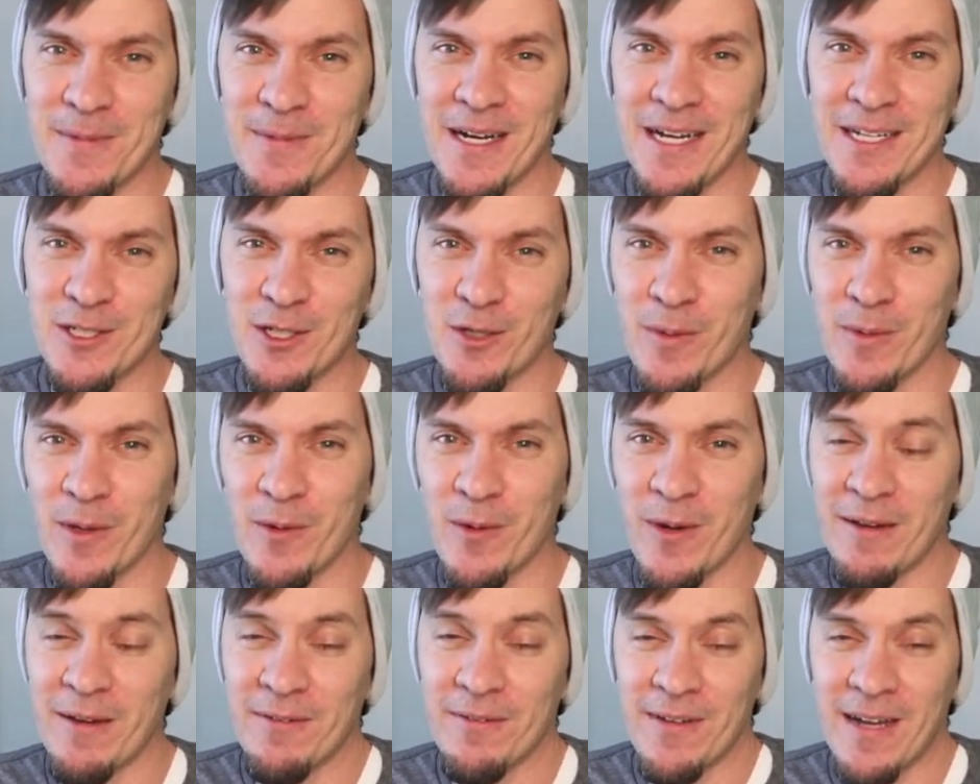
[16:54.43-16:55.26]
I told my
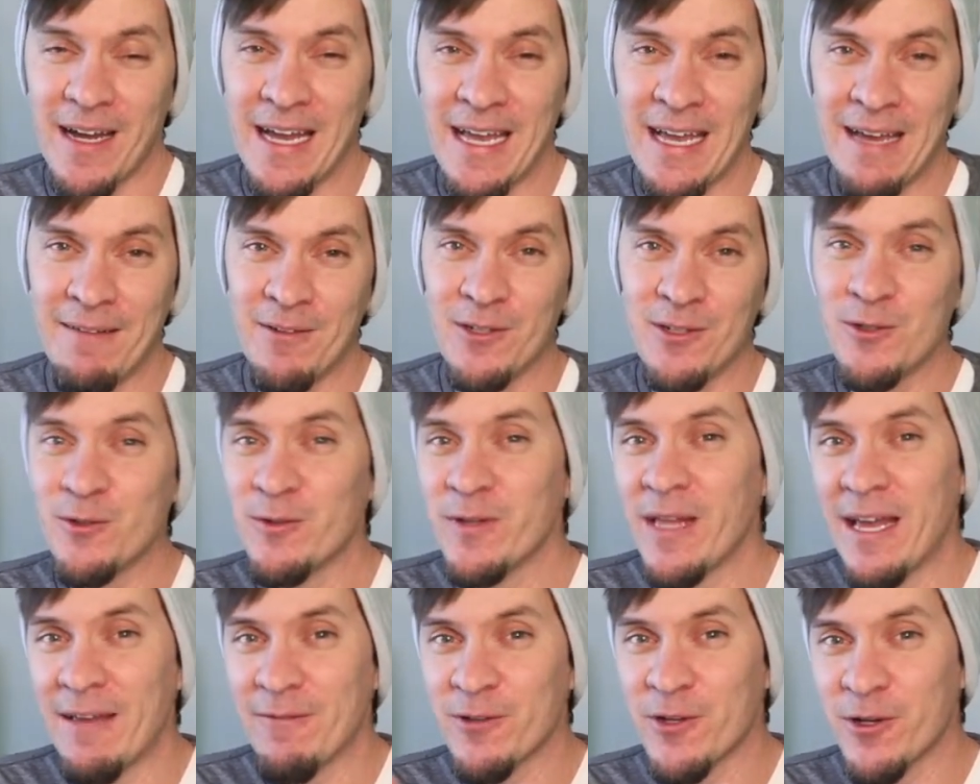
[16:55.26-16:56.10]
wife I have a new
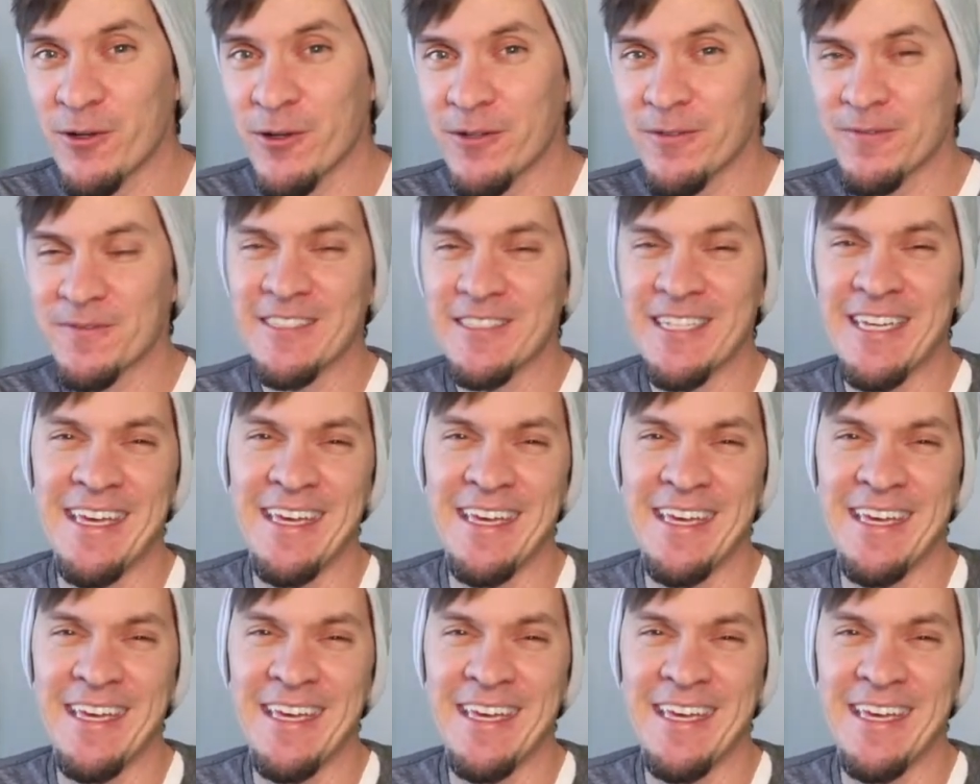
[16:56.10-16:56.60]
life goal.